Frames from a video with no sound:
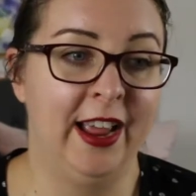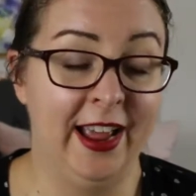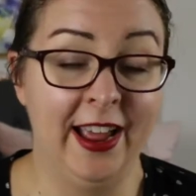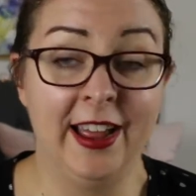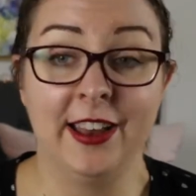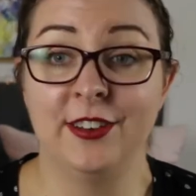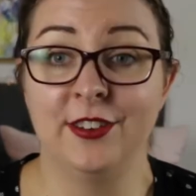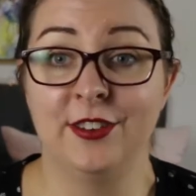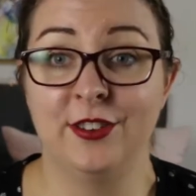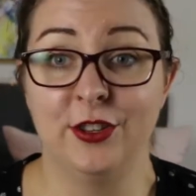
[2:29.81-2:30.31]

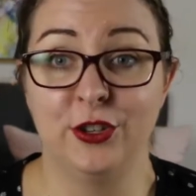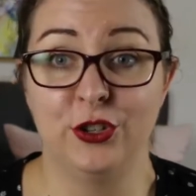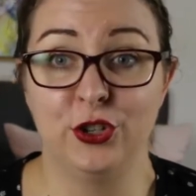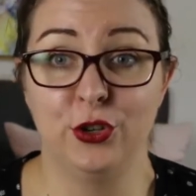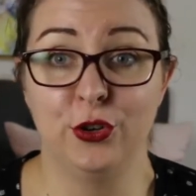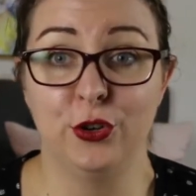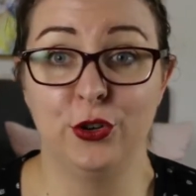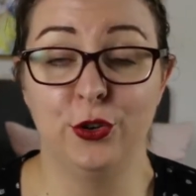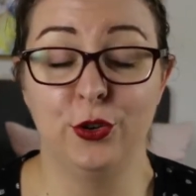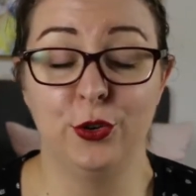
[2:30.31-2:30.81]
and the
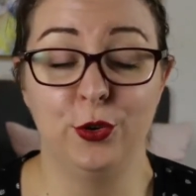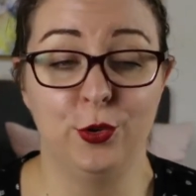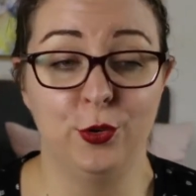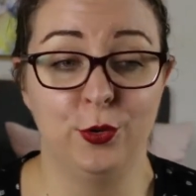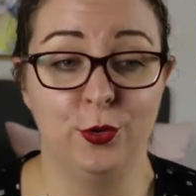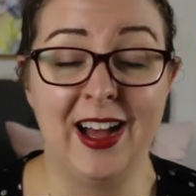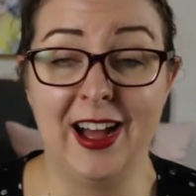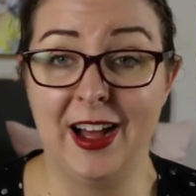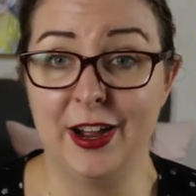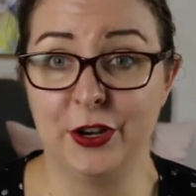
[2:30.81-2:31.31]
two
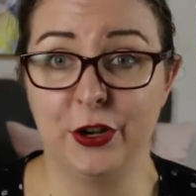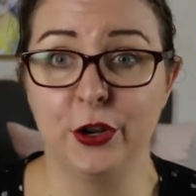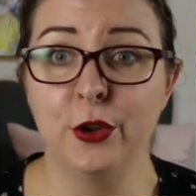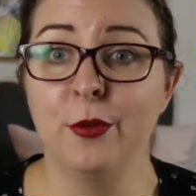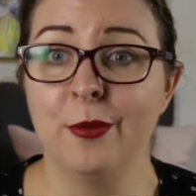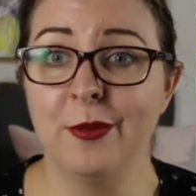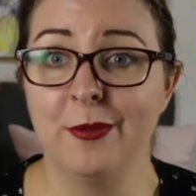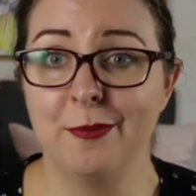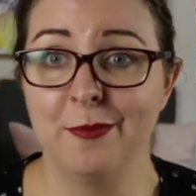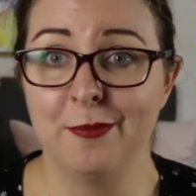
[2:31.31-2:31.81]
argue,